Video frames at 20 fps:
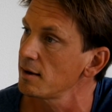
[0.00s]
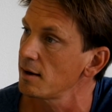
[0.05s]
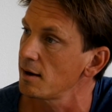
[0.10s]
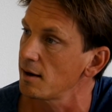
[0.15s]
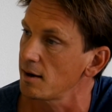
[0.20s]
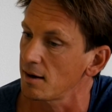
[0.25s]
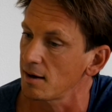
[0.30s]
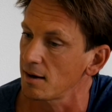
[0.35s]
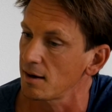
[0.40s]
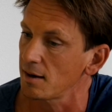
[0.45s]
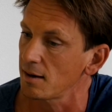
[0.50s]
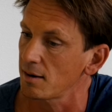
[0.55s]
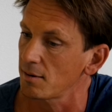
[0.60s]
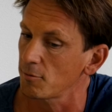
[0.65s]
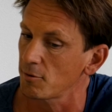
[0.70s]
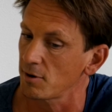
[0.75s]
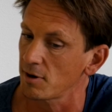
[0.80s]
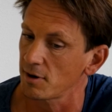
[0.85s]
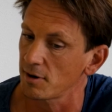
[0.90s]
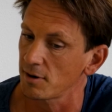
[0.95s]

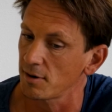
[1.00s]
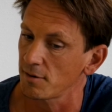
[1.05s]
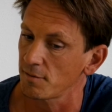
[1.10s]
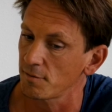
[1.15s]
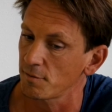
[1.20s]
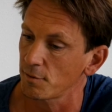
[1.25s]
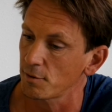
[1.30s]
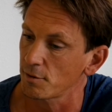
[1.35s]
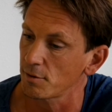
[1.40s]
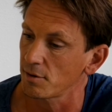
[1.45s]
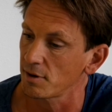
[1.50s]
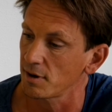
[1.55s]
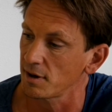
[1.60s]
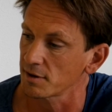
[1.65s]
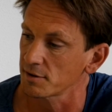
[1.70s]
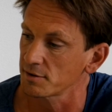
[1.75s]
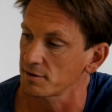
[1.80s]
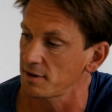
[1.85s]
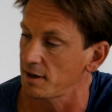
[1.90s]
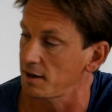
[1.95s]
where for
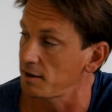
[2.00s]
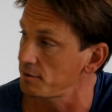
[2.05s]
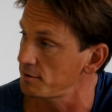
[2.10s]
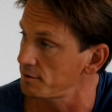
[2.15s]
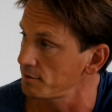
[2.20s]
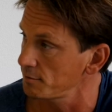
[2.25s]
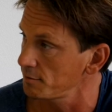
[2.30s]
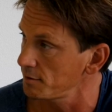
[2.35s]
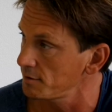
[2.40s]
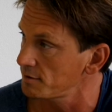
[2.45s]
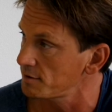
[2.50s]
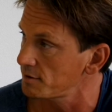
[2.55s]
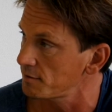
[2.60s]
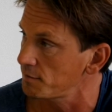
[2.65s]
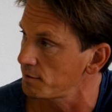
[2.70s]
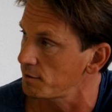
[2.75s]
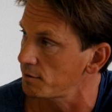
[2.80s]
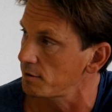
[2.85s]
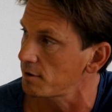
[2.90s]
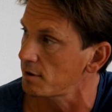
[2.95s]
exchange students,
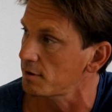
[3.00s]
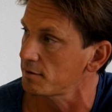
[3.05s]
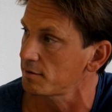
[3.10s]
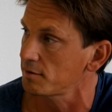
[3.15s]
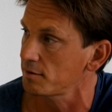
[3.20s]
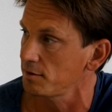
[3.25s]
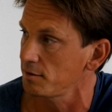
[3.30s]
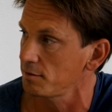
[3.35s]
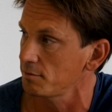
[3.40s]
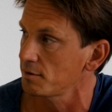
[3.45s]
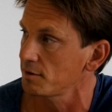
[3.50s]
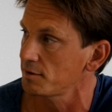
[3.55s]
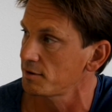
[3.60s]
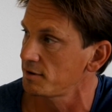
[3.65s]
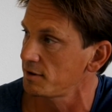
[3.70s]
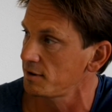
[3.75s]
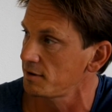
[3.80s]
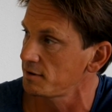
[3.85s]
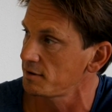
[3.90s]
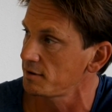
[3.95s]
if you're not a US
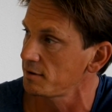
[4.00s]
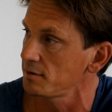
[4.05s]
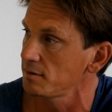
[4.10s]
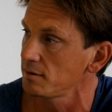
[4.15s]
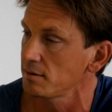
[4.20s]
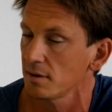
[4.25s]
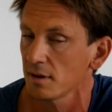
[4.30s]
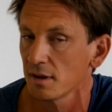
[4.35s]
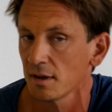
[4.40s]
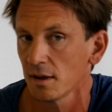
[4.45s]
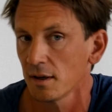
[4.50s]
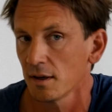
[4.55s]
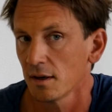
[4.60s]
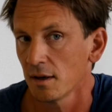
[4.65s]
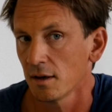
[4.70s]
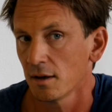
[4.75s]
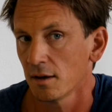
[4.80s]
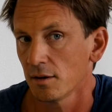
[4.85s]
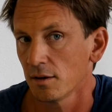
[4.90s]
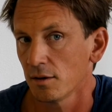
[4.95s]
citizen,
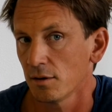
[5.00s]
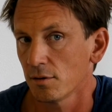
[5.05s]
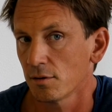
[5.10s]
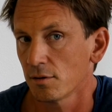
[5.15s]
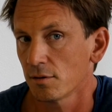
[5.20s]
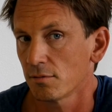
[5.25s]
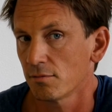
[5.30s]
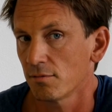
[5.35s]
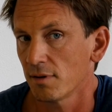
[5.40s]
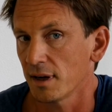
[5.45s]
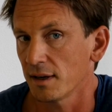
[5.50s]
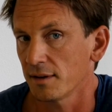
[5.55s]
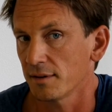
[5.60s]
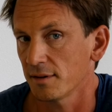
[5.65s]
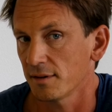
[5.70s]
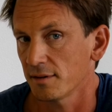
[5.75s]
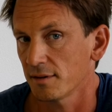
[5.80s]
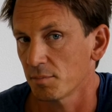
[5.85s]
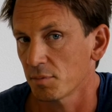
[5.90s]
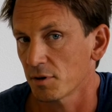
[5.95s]
your
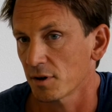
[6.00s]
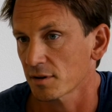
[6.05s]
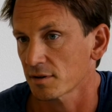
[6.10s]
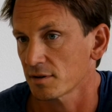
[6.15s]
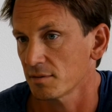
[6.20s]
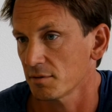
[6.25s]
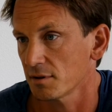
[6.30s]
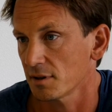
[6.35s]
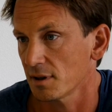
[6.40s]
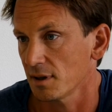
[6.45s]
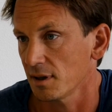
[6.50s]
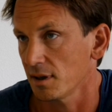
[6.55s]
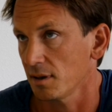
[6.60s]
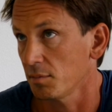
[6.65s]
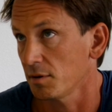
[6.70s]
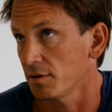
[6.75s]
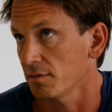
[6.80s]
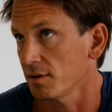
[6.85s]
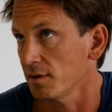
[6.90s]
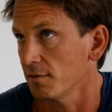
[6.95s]
rate is approximately
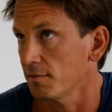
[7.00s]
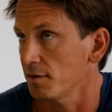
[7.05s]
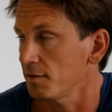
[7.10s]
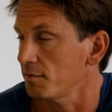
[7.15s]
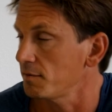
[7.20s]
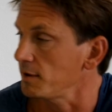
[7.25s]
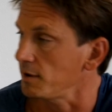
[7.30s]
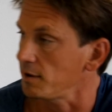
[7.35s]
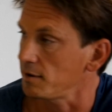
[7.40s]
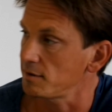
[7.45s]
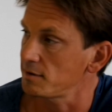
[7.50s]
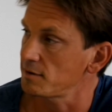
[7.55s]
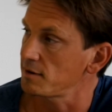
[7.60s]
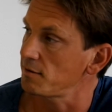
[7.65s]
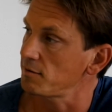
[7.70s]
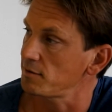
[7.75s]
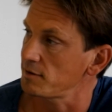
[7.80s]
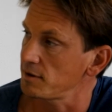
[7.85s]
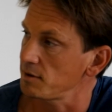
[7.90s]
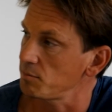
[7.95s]
between 15 and
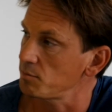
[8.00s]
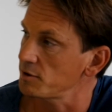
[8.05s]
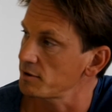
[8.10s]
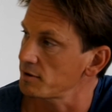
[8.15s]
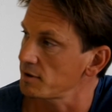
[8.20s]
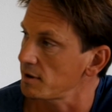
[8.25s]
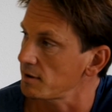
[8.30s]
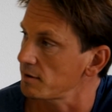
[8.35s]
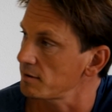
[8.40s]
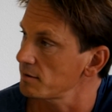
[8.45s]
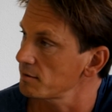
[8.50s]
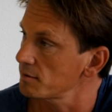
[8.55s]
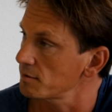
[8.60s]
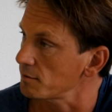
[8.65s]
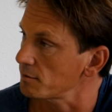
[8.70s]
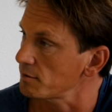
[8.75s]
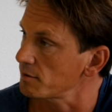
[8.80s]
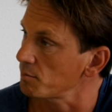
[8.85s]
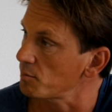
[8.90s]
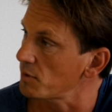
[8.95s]
17%.
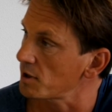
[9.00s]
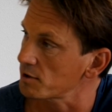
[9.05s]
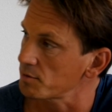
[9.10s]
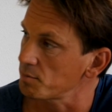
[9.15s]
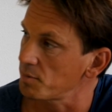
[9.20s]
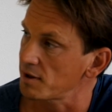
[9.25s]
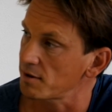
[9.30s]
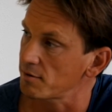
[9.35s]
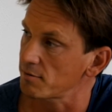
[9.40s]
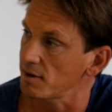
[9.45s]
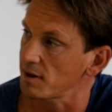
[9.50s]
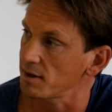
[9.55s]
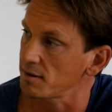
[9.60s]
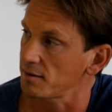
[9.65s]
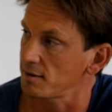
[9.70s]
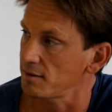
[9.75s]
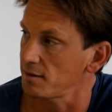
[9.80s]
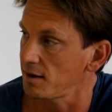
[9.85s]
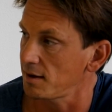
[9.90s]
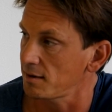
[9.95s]
So it's a much better
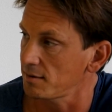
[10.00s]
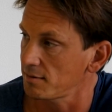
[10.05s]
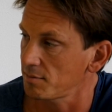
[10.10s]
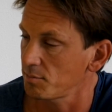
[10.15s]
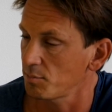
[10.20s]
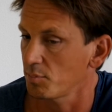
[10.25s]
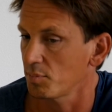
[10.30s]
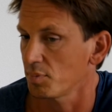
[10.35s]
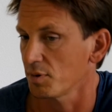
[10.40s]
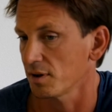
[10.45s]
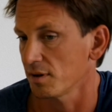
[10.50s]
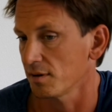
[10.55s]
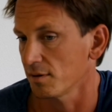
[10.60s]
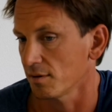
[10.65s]
rate than that. But